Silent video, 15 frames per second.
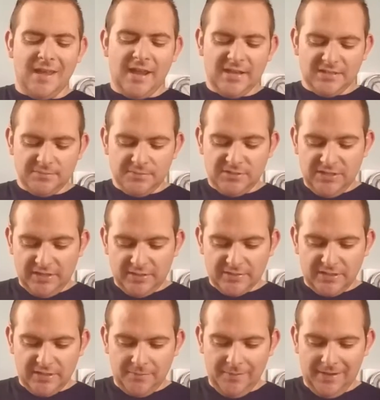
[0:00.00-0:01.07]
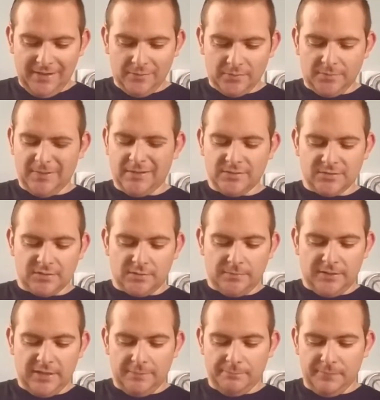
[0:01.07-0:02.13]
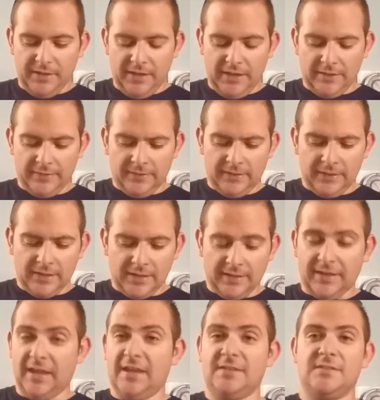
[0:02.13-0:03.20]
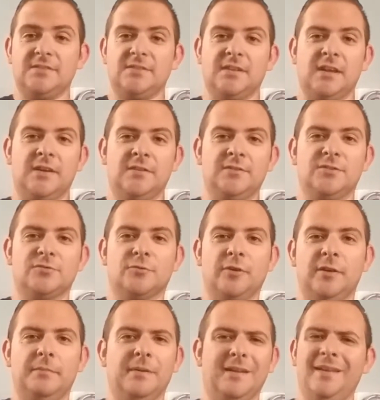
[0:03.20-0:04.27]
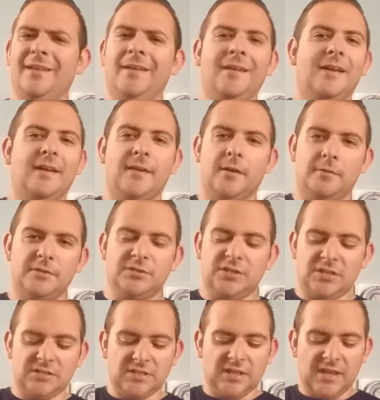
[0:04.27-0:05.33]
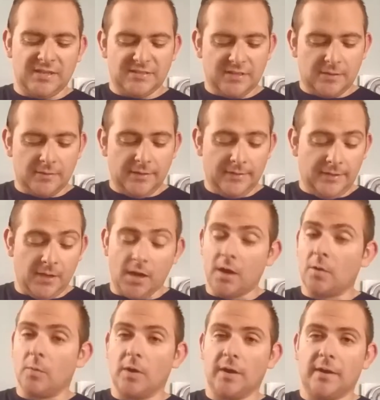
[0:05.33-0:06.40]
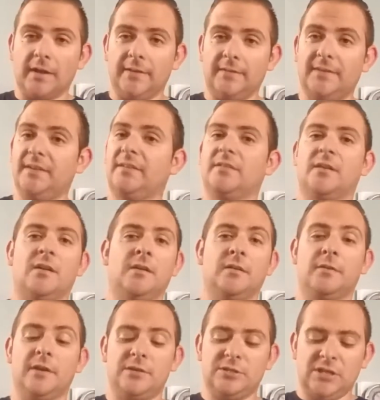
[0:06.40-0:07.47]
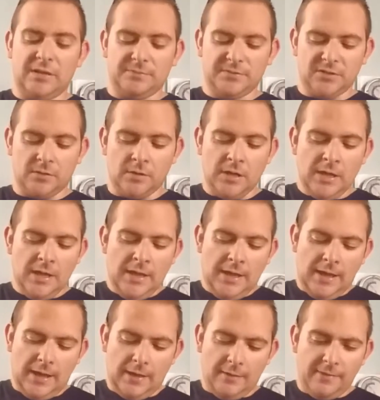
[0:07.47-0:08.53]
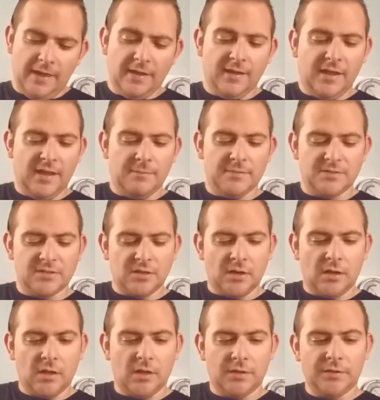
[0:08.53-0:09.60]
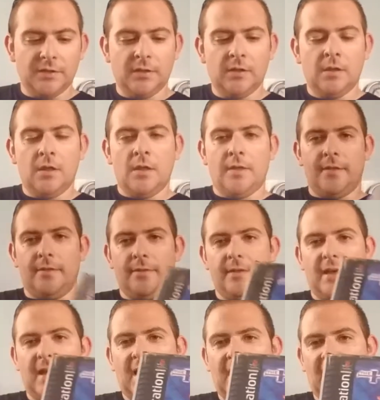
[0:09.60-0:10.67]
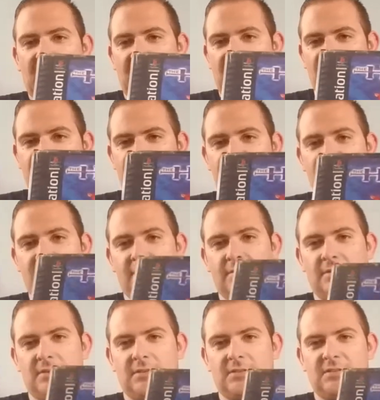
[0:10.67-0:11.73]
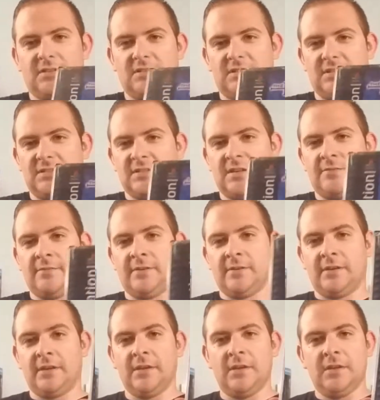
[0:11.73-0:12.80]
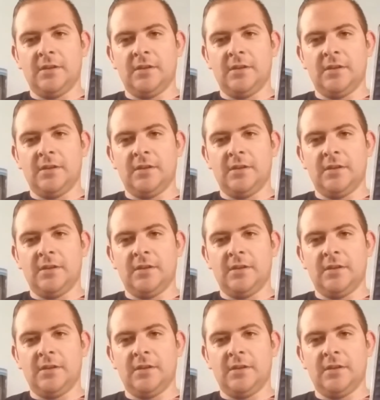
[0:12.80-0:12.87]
Has some stickers on the manual. The manual's a little beat up, and the case is kind of destroyed, but I can always change the case out, and the artwork and disc are in great shape. So that game is called The Hive, and as you can see, it's got a very